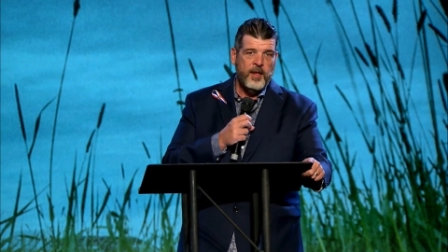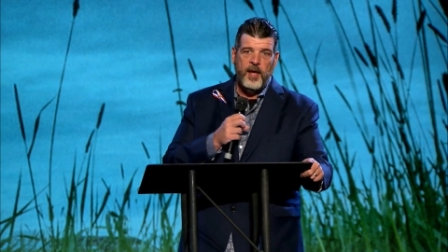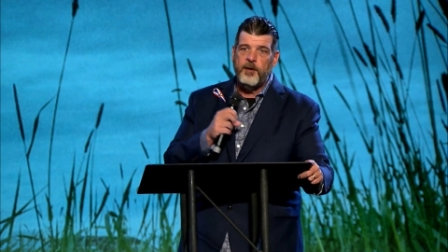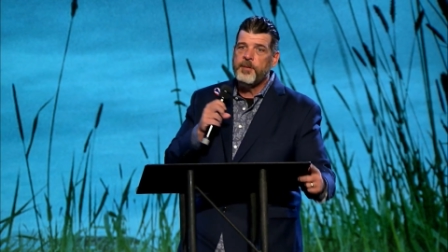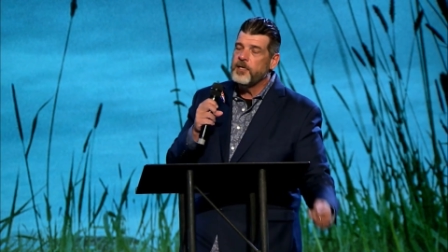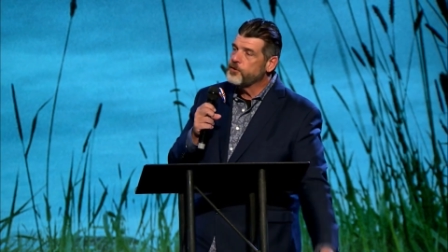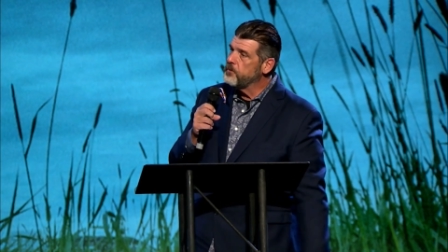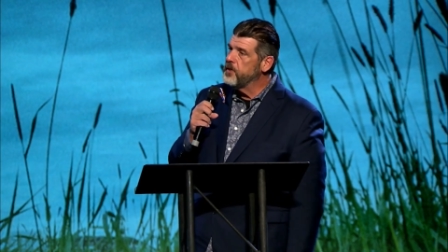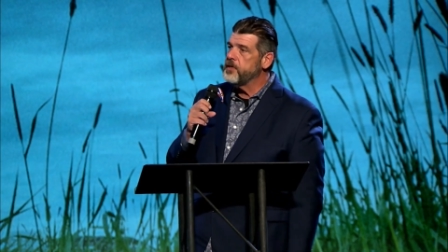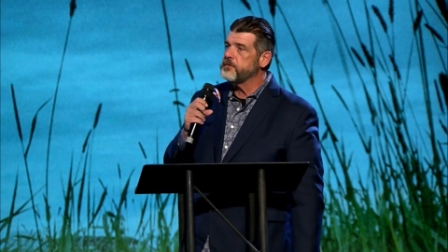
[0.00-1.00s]
It'd be a
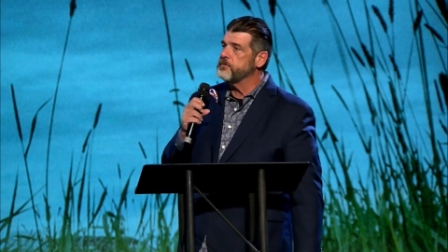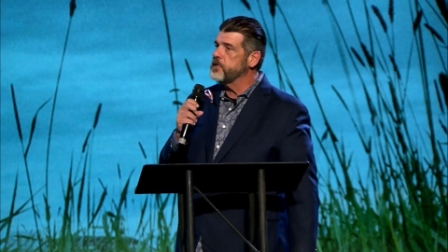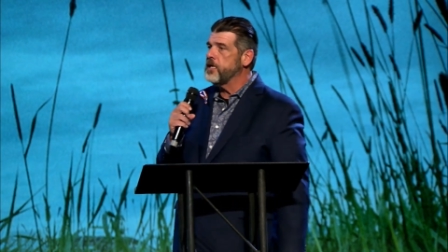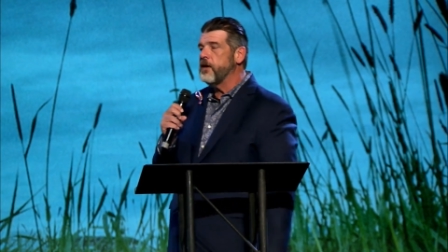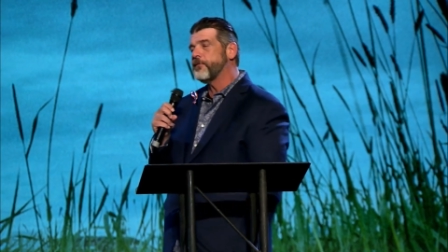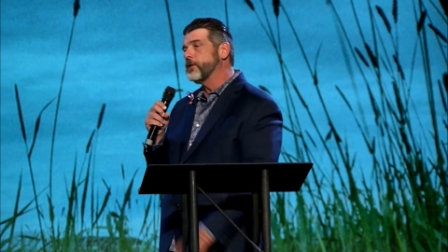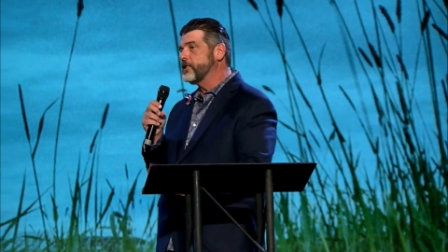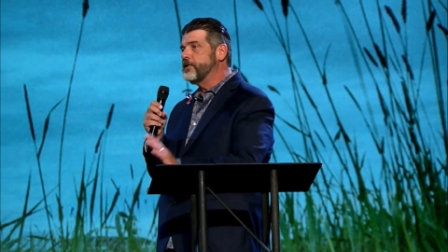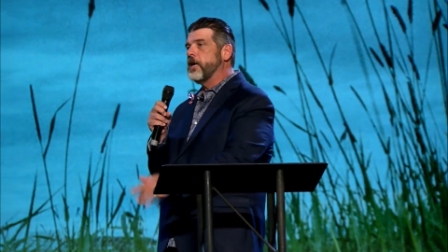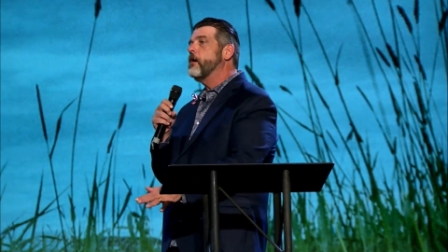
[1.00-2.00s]
tremendous mistake for us to
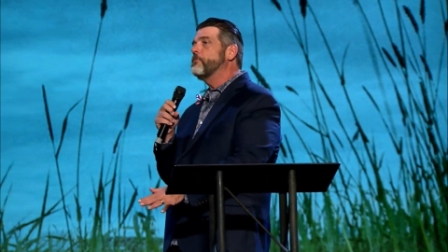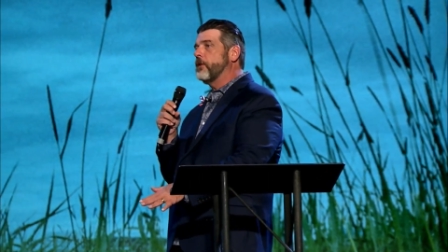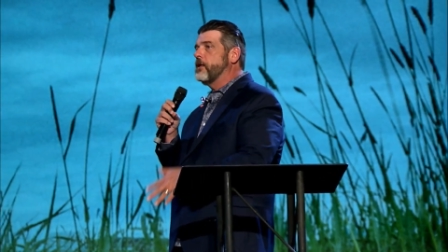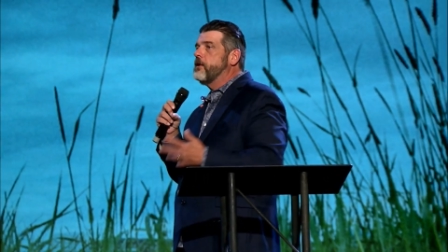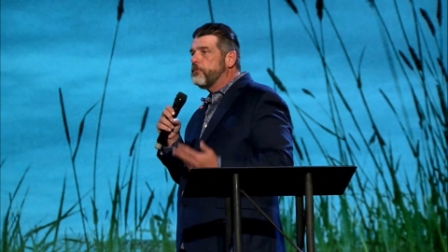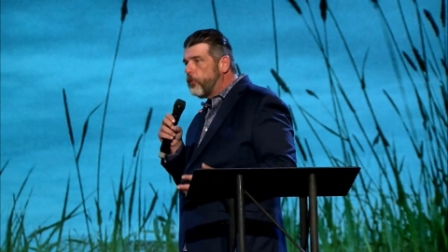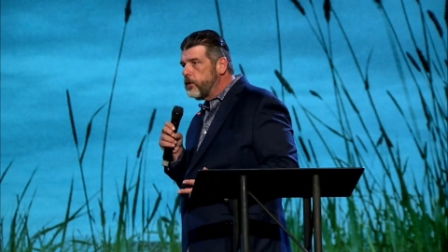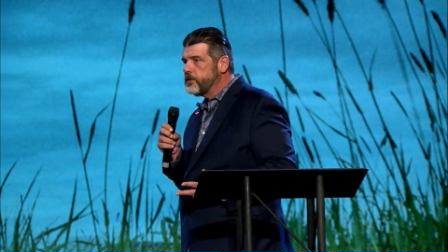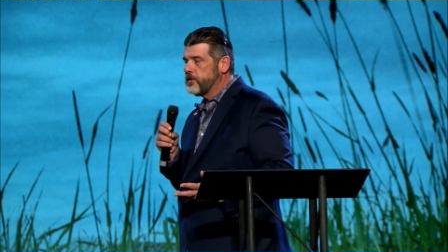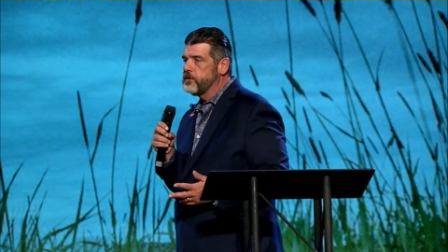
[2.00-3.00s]
downplay the
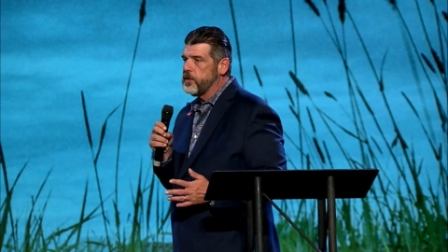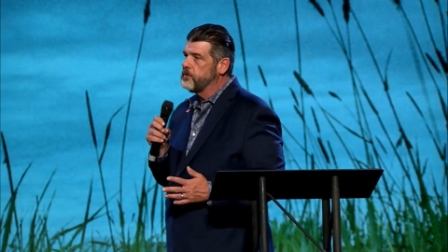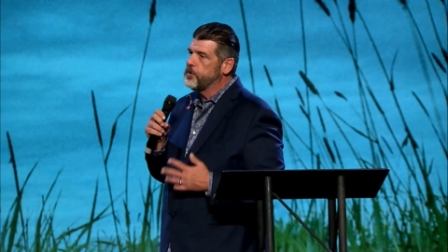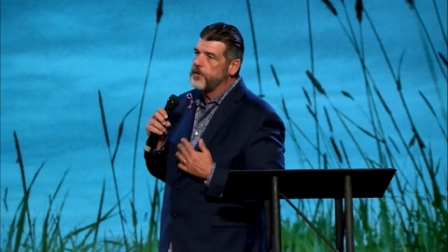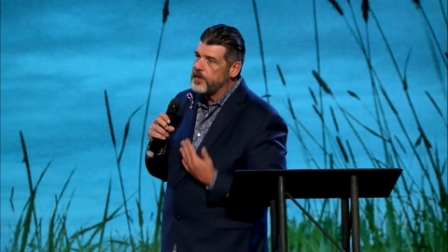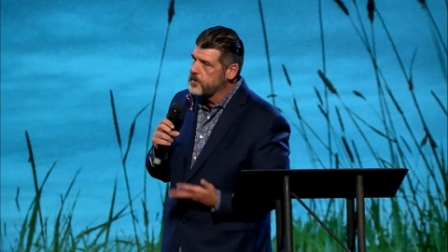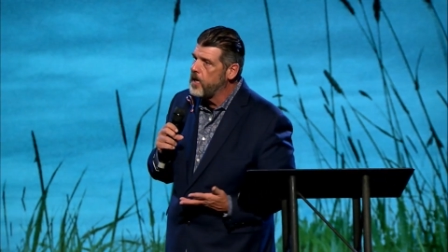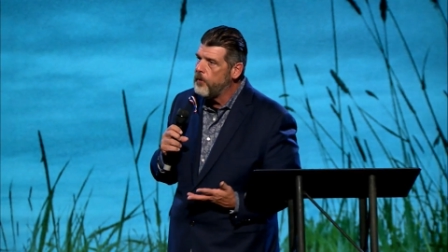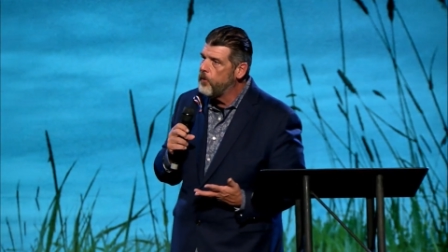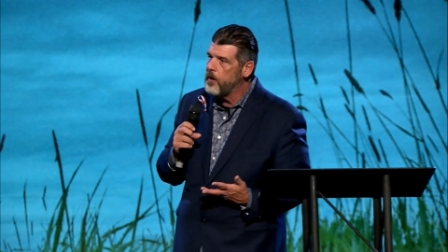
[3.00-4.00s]
importance of Scripture. That's
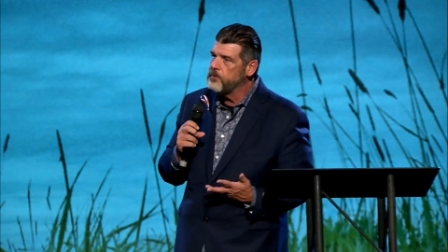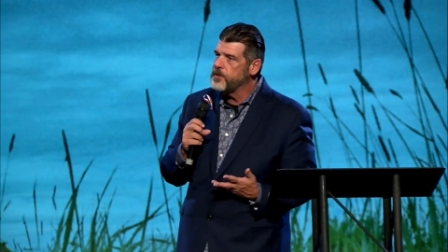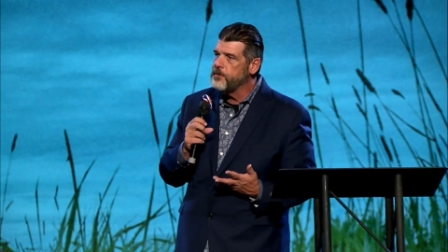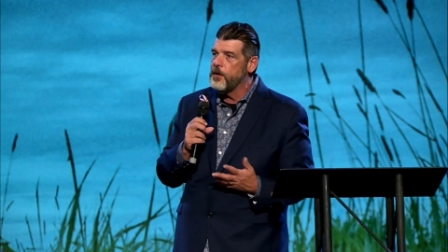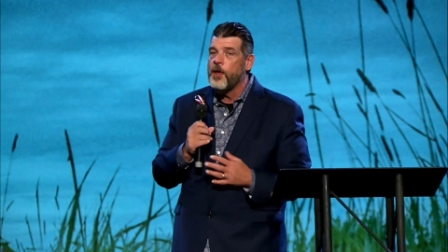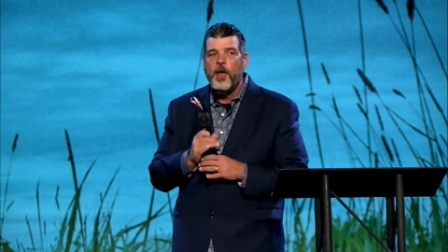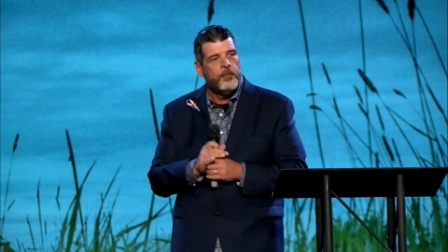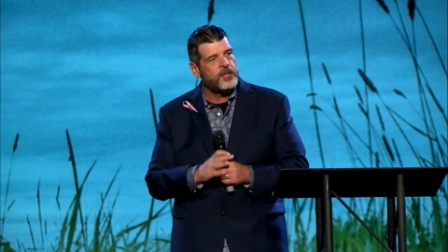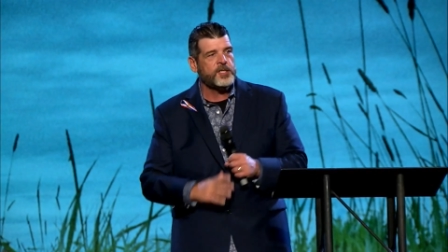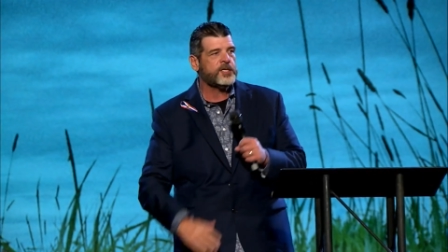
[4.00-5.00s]
not what I'm doing.
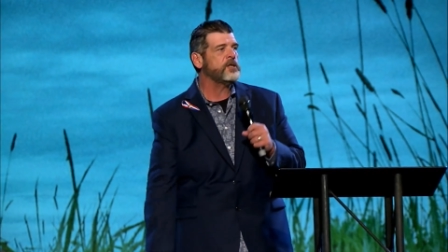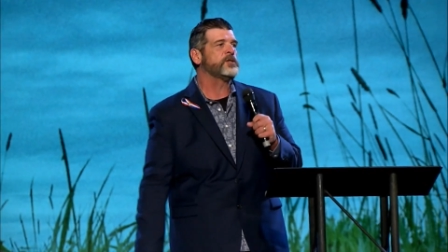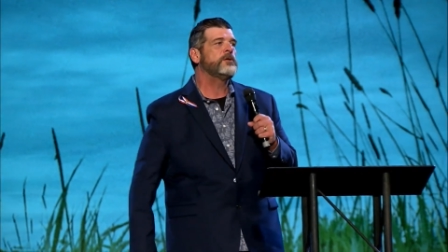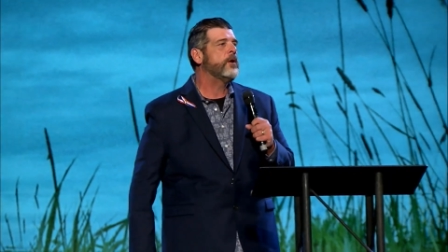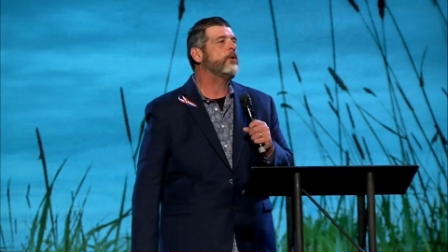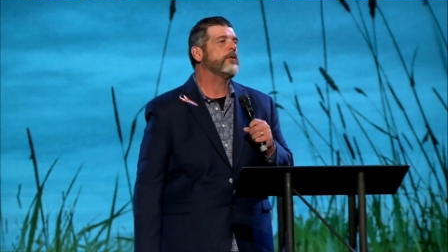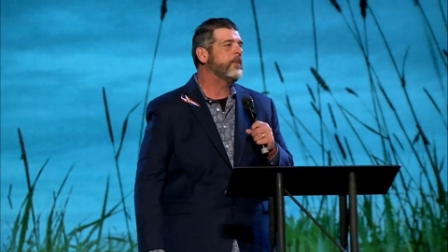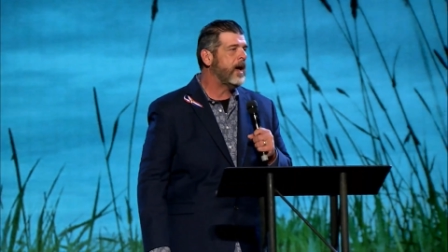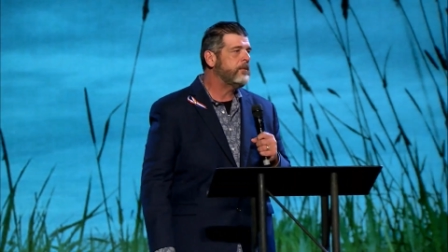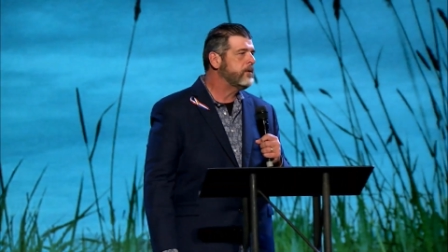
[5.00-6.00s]
But just because you know the
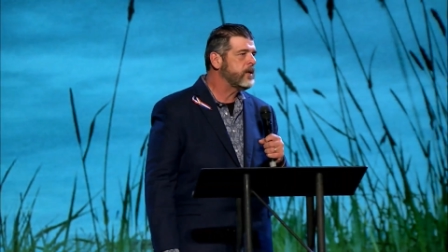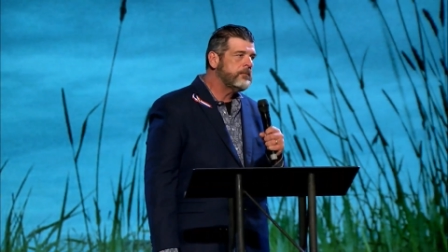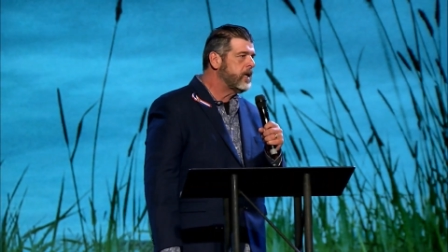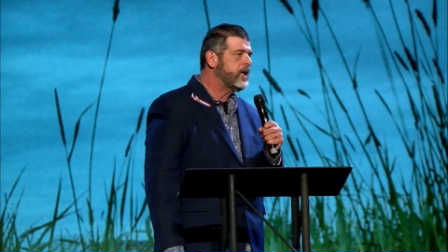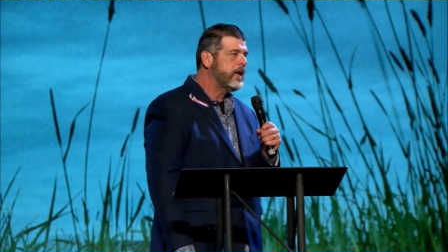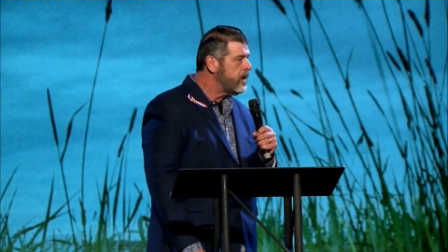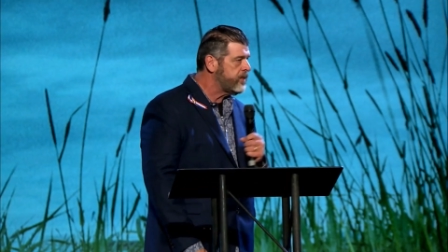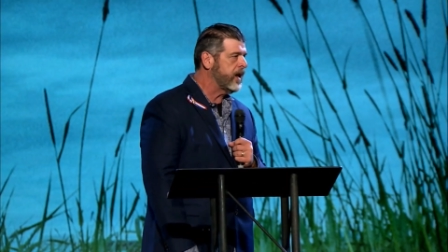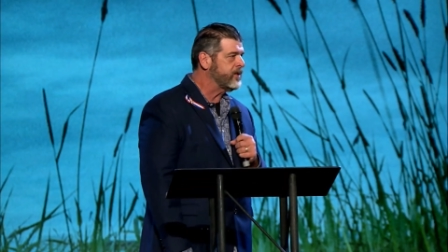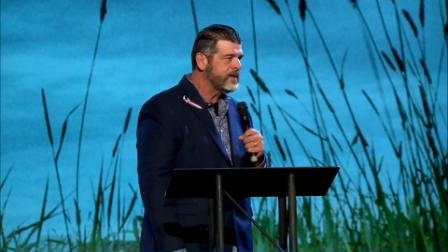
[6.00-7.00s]
Bible don't mean
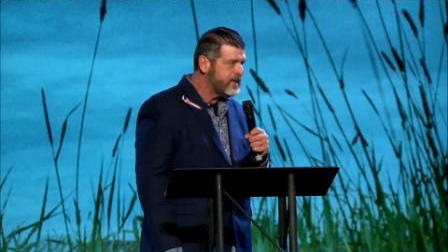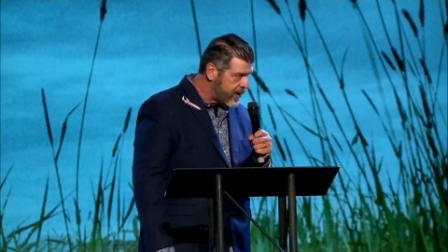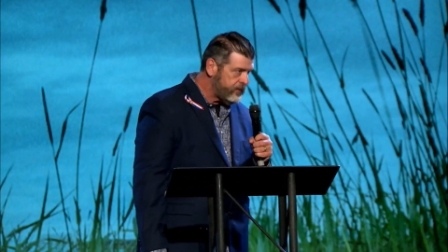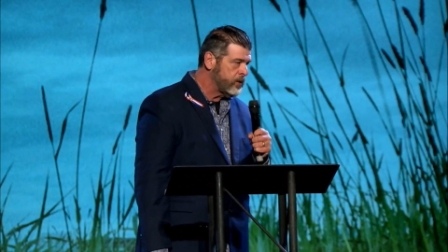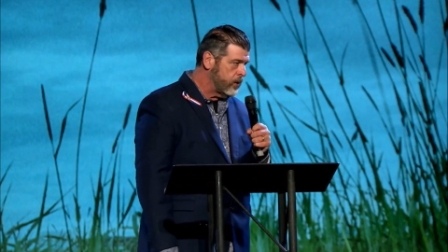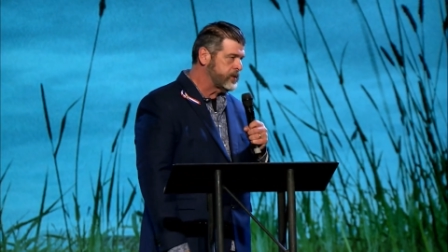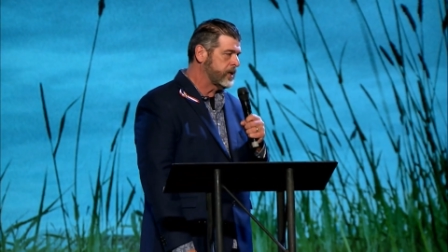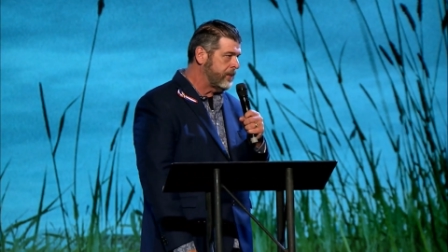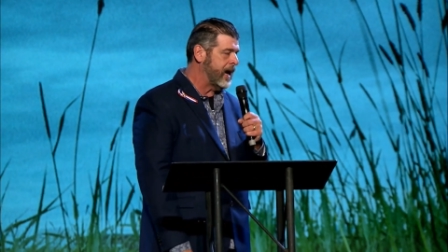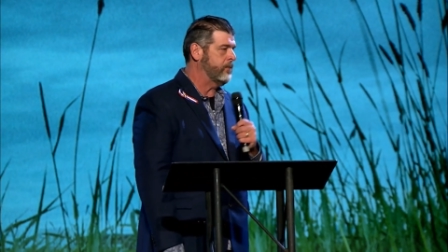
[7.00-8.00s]
anything. The devil knows the
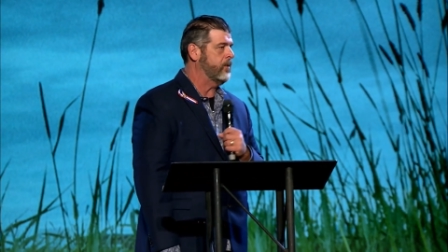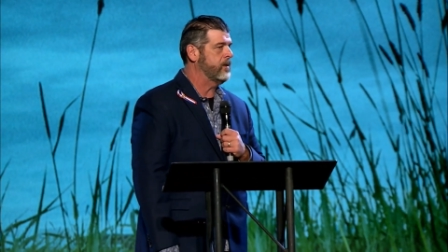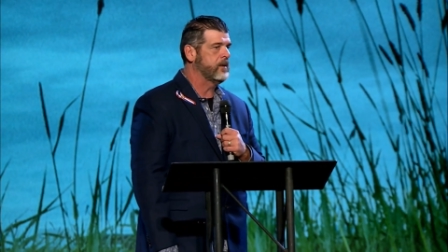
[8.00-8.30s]
Bible.